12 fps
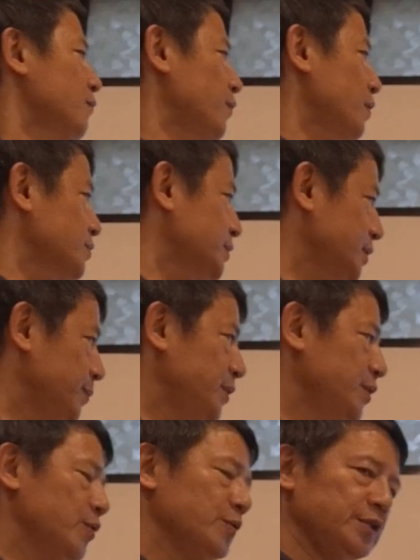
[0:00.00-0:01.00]
from
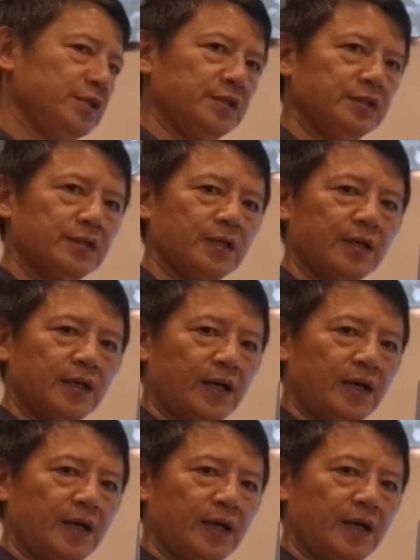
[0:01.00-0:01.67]
CBOE